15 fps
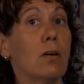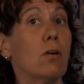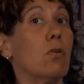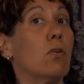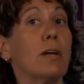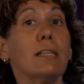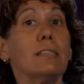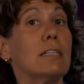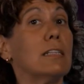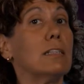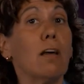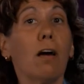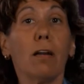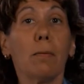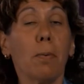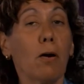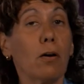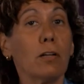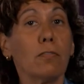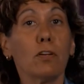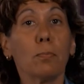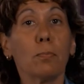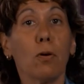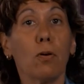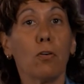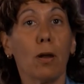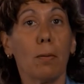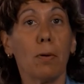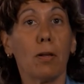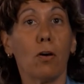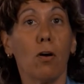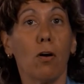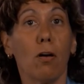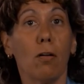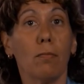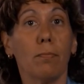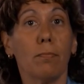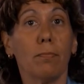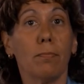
Or is it not a part of your program at all?